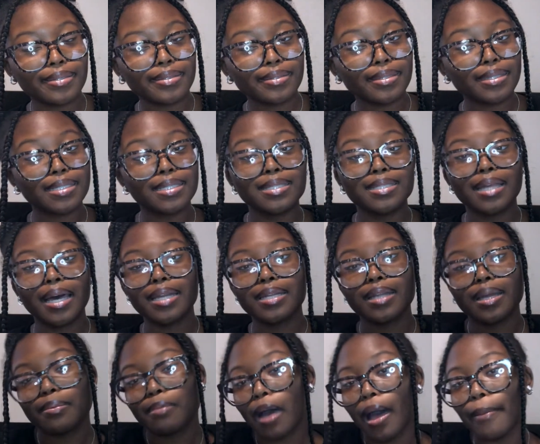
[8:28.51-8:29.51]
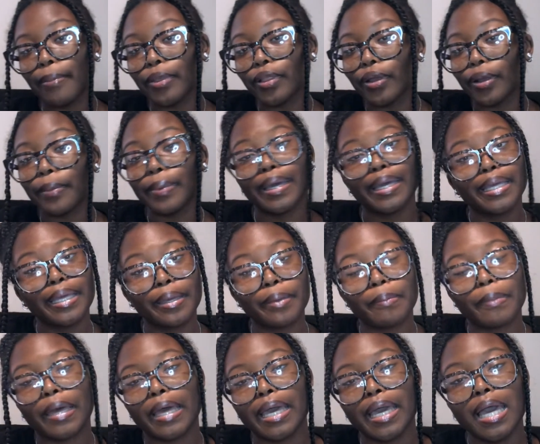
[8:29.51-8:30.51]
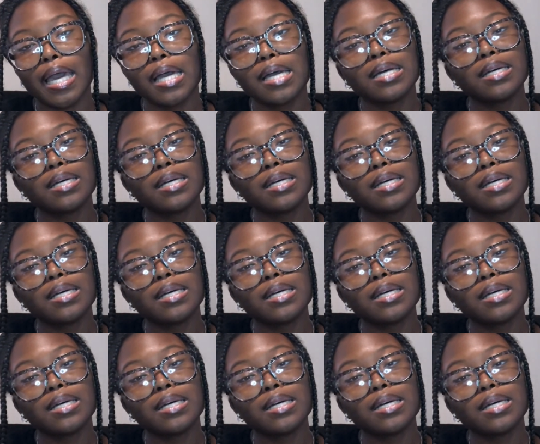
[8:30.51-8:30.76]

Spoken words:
this is not an unpopular opinion, but